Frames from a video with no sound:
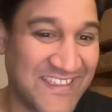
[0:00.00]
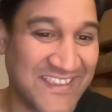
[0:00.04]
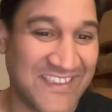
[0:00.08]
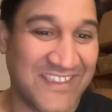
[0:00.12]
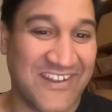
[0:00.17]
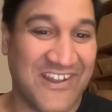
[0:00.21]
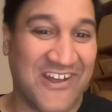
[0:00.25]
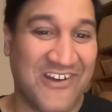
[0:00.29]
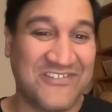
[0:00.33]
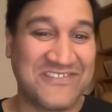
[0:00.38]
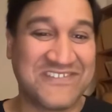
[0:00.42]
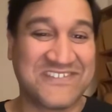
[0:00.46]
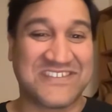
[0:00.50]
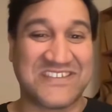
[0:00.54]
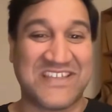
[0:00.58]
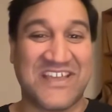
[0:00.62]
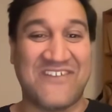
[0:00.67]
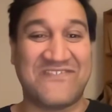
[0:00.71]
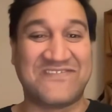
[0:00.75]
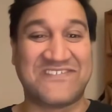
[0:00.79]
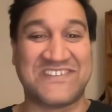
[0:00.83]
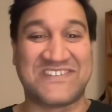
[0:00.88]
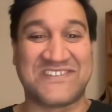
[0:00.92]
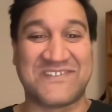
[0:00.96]

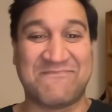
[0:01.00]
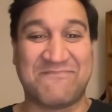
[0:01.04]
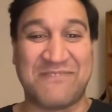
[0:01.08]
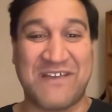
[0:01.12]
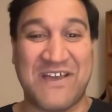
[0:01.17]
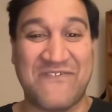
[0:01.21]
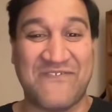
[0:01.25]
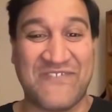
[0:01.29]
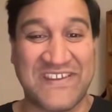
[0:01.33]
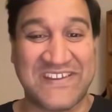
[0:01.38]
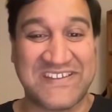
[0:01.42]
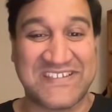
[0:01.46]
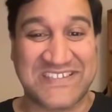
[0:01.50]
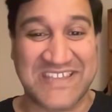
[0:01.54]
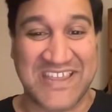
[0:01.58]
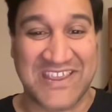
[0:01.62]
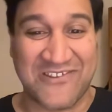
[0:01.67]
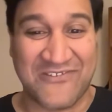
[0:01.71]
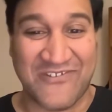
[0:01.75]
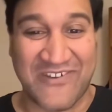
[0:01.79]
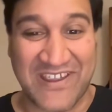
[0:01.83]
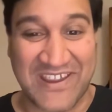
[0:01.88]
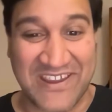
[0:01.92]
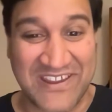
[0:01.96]
serves as the perfect
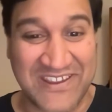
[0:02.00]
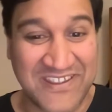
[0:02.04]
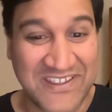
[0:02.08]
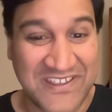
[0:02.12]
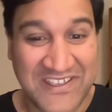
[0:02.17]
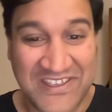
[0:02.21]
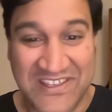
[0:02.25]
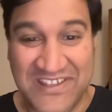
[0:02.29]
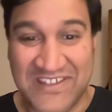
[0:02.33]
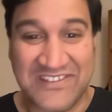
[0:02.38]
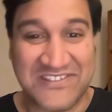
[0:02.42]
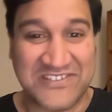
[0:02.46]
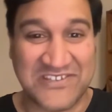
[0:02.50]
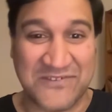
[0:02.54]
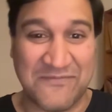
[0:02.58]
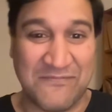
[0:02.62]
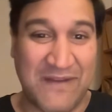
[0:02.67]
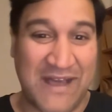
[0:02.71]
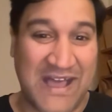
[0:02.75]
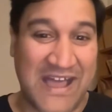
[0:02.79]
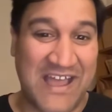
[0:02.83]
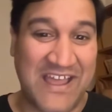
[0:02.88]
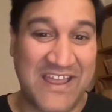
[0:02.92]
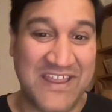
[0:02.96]
segue to
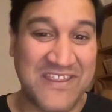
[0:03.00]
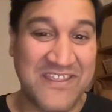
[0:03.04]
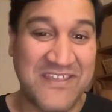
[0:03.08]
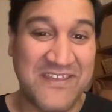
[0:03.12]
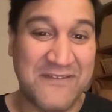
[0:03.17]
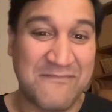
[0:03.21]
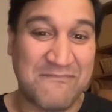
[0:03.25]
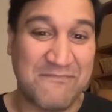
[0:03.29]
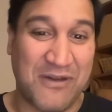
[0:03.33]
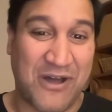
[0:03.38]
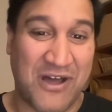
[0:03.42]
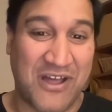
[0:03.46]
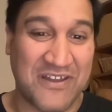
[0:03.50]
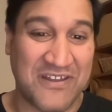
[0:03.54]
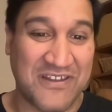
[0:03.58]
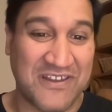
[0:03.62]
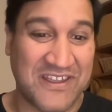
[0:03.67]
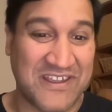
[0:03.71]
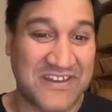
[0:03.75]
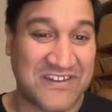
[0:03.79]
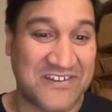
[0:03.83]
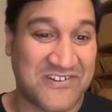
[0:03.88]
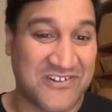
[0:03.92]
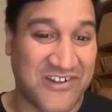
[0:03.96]
my partner
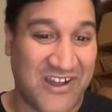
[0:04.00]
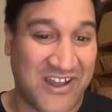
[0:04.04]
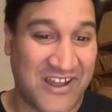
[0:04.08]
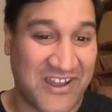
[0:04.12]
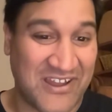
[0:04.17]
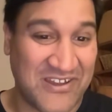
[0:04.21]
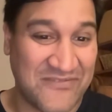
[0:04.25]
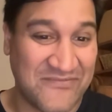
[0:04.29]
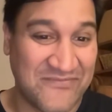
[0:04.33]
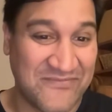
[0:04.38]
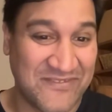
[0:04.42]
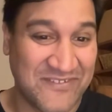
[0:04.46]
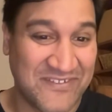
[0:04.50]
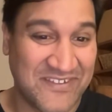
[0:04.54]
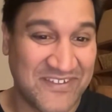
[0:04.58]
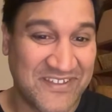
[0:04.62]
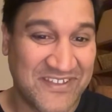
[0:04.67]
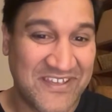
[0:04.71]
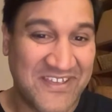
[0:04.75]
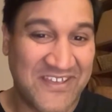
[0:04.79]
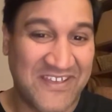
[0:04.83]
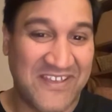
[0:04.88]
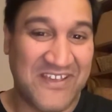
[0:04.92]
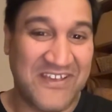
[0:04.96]
in crime,
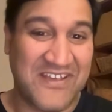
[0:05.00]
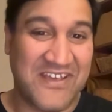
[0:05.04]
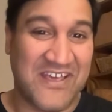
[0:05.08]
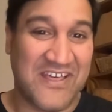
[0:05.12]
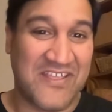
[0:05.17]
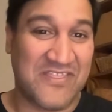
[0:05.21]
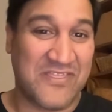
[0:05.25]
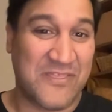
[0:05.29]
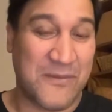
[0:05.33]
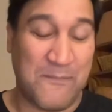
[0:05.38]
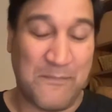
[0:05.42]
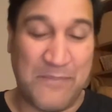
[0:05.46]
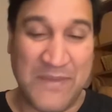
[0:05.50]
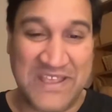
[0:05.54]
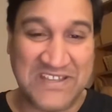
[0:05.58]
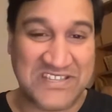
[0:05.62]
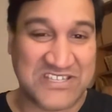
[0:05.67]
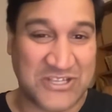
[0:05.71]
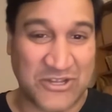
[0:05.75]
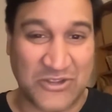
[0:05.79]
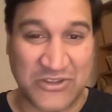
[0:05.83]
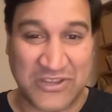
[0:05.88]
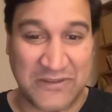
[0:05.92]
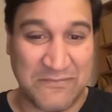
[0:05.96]
the
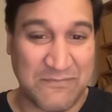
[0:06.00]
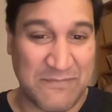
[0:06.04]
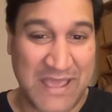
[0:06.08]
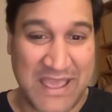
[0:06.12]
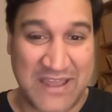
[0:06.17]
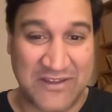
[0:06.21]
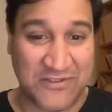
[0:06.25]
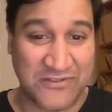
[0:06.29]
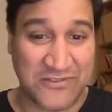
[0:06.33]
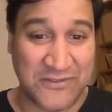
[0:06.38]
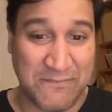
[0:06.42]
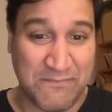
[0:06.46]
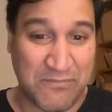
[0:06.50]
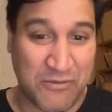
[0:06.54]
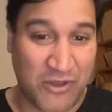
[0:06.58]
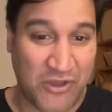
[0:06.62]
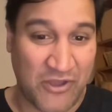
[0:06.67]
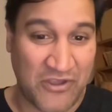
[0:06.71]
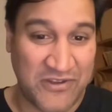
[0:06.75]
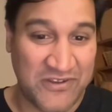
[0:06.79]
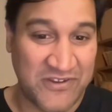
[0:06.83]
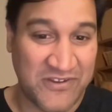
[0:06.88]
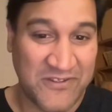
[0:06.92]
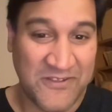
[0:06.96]
best-looking man on the
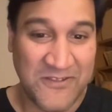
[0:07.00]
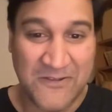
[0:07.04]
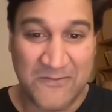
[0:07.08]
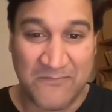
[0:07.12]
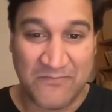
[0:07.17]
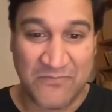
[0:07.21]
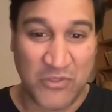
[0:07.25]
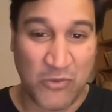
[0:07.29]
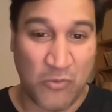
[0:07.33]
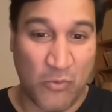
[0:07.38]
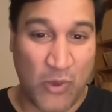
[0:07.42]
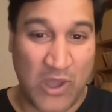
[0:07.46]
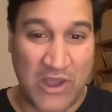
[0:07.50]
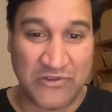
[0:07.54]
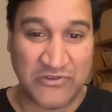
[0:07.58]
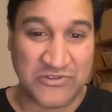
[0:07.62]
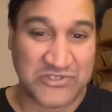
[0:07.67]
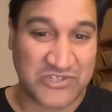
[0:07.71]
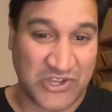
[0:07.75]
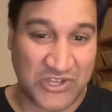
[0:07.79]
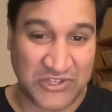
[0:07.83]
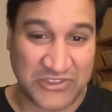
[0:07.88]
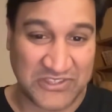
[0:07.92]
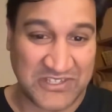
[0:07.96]
pod, the one who's
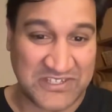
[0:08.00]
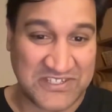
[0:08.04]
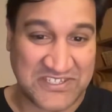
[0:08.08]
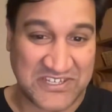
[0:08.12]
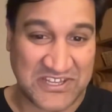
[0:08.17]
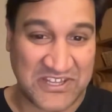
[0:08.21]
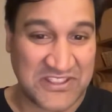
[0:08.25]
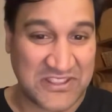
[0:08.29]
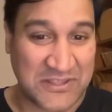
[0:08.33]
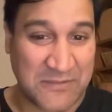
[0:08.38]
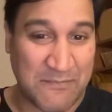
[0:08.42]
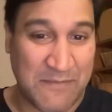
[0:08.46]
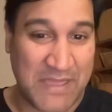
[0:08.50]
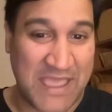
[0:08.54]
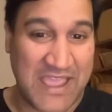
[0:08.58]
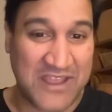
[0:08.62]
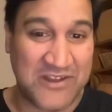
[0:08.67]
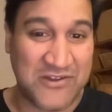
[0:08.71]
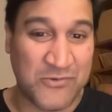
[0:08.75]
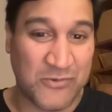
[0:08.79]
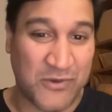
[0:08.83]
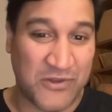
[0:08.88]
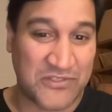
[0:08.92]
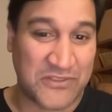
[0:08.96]
got the turn, the man
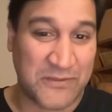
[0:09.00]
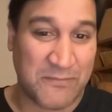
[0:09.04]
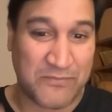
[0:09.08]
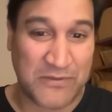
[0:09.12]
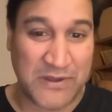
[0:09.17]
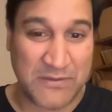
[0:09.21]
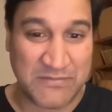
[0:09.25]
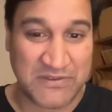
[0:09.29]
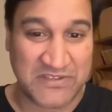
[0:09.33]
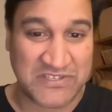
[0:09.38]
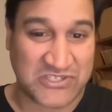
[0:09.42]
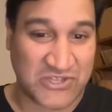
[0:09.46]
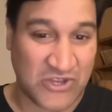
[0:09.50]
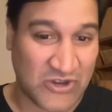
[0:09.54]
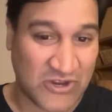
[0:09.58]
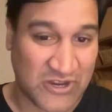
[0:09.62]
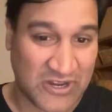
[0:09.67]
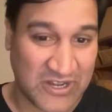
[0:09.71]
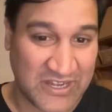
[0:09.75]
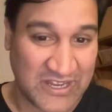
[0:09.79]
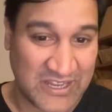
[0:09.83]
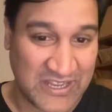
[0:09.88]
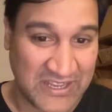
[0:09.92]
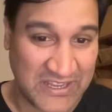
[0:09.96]
who won the Premier Soccer
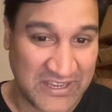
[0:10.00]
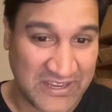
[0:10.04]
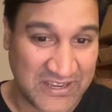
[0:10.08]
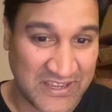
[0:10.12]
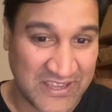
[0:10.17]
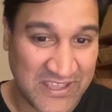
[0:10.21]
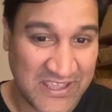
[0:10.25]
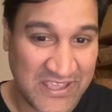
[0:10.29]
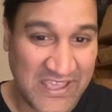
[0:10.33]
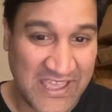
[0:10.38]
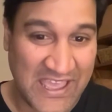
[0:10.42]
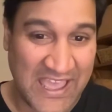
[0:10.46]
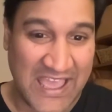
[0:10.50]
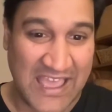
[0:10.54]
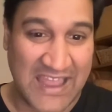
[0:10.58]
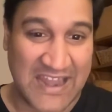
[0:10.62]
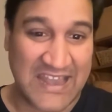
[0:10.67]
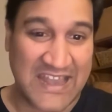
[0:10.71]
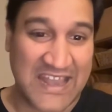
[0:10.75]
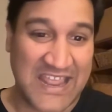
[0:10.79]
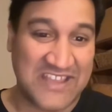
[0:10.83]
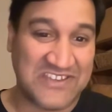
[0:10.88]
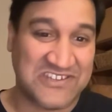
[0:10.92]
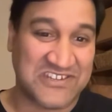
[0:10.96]
League, a
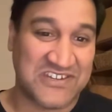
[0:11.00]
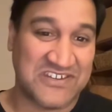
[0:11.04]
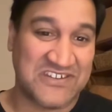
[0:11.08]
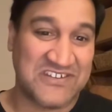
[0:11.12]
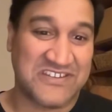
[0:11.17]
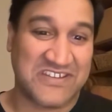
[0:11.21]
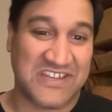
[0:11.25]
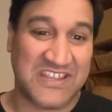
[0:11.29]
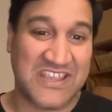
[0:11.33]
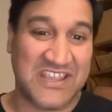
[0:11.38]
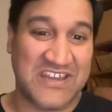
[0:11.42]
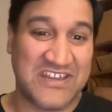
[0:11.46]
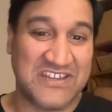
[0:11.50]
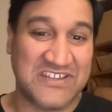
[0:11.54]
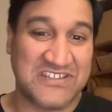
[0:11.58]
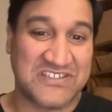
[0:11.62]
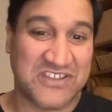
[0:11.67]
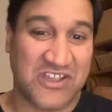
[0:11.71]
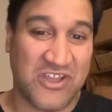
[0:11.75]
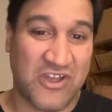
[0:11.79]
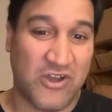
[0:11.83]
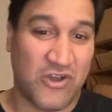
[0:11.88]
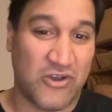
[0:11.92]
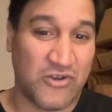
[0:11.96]
legend in his
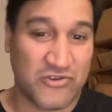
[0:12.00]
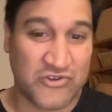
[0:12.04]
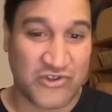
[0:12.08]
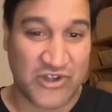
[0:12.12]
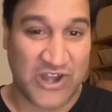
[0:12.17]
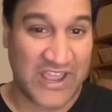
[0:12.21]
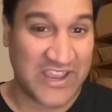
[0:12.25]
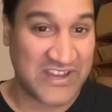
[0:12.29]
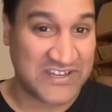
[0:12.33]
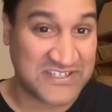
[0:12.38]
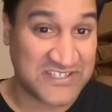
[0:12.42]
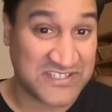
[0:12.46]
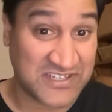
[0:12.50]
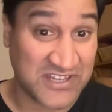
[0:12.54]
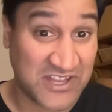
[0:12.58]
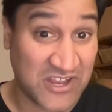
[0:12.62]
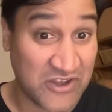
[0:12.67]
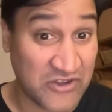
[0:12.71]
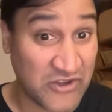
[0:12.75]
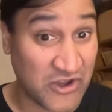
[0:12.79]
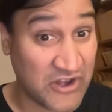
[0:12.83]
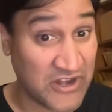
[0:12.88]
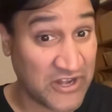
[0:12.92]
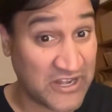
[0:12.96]
own right,
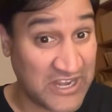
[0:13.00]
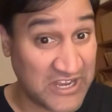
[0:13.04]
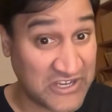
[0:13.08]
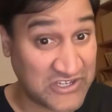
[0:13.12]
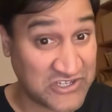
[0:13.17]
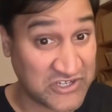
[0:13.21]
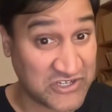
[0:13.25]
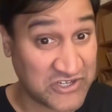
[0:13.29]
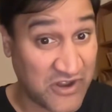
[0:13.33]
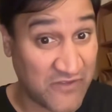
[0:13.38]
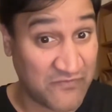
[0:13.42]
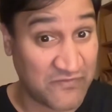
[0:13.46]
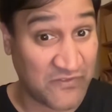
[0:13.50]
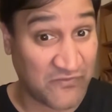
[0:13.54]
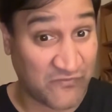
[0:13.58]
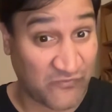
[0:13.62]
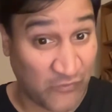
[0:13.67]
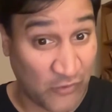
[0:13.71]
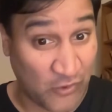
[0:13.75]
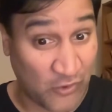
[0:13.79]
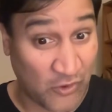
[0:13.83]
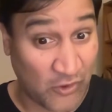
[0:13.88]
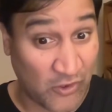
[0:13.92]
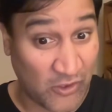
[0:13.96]
not a legend of the
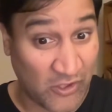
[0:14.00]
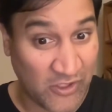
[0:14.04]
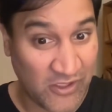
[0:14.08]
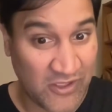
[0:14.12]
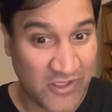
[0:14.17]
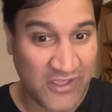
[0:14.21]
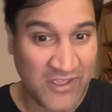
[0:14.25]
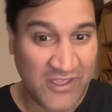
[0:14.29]
fall.